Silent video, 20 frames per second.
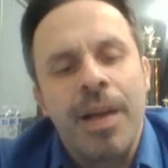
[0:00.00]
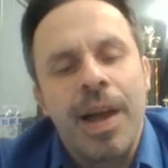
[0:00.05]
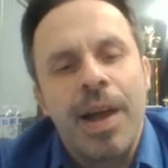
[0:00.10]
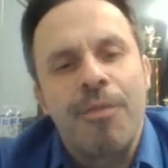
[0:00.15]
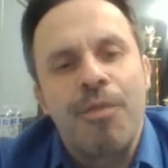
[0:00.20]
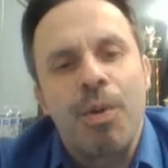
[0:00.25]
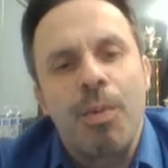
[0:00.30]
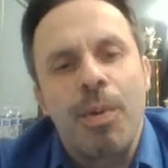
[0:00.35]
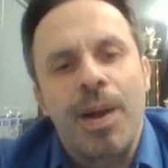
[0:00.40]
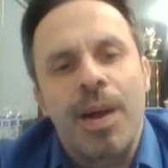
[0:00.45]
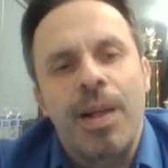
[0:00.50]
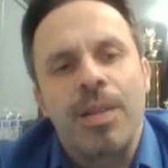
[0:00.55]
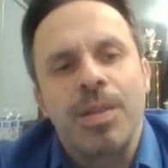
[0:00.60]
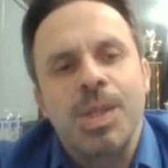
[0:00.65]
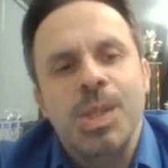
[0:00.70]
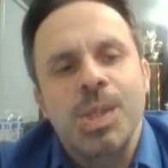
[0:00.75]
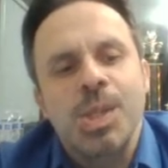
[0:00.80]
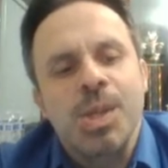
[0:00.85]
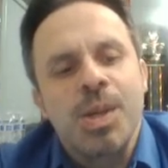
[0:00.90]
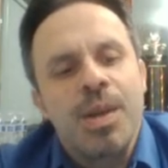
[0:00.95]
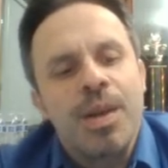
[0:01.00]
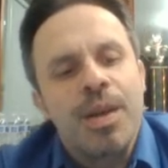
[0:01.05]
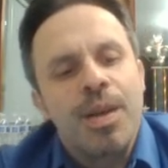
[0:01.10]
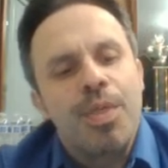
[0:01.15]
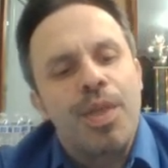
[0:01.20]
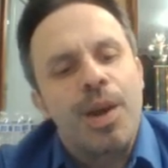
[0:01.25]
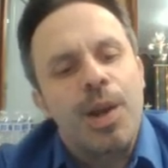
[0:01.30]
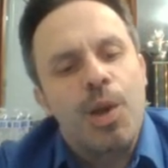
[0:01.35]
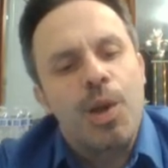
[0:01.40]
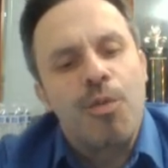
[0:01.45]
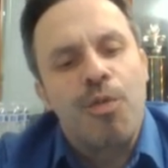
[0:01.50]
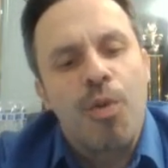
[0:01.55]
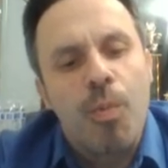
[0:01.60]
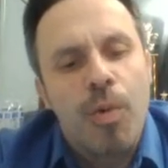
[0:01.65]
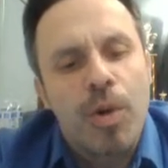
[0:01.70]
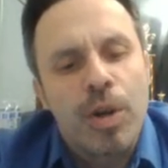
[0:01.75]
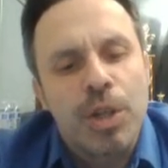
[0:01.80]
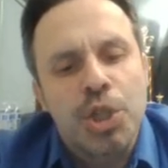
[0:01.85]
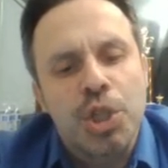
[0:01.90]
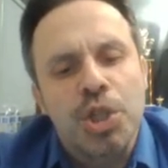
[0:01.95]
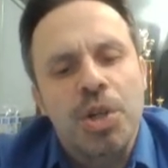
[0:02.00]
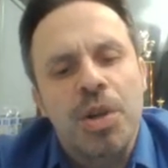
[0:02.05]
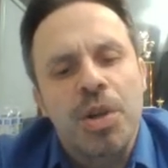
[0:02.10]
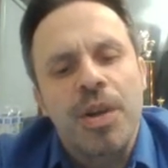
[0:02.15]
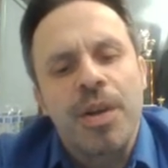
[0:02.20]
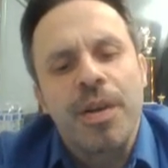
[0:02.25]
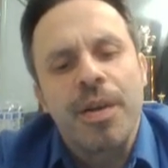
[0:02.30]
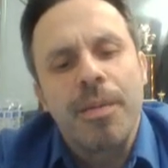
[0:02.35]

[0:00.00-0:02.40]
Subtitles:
Everyone else, thank you for watching.